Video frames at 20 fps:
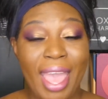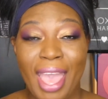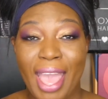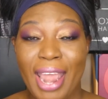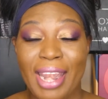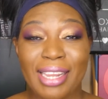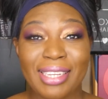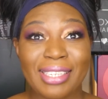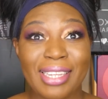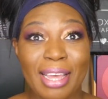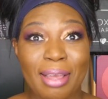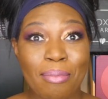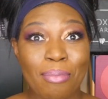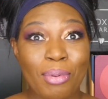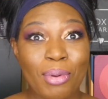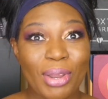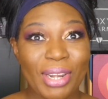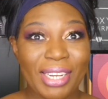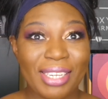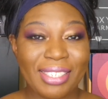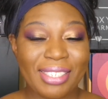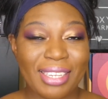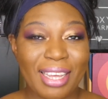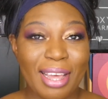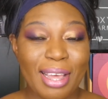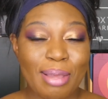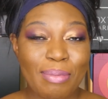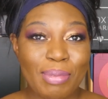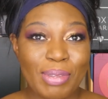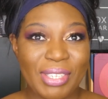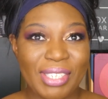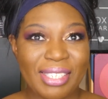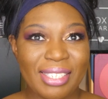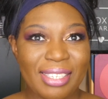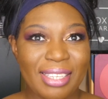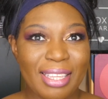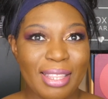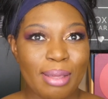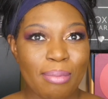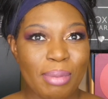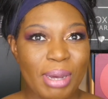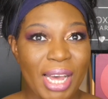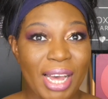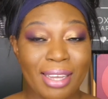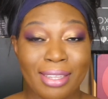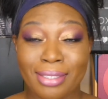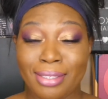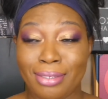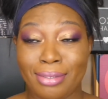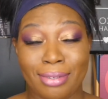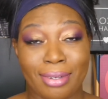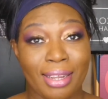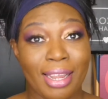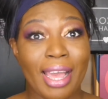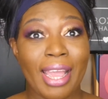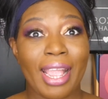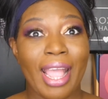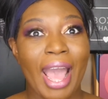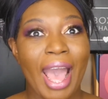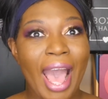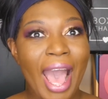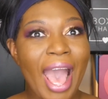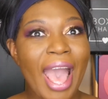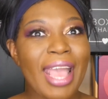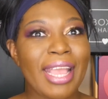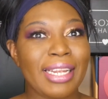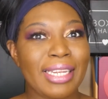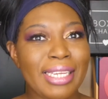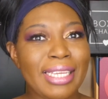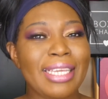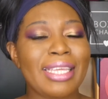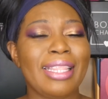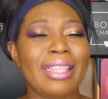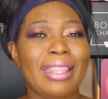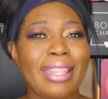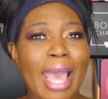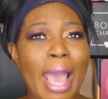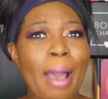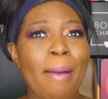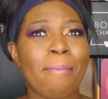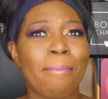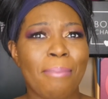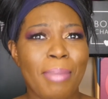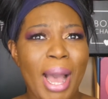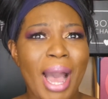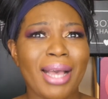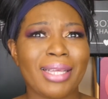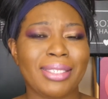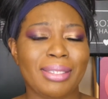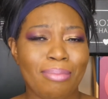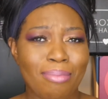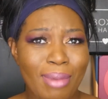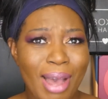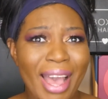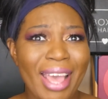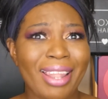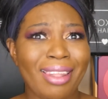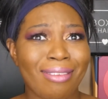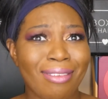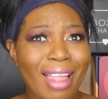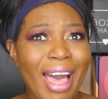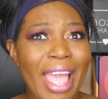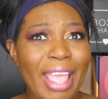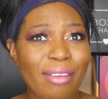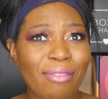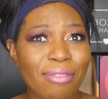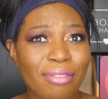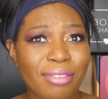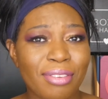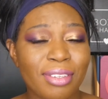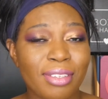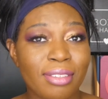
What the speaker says: Anytime point in time you see the box and you're like, I need that box in my life,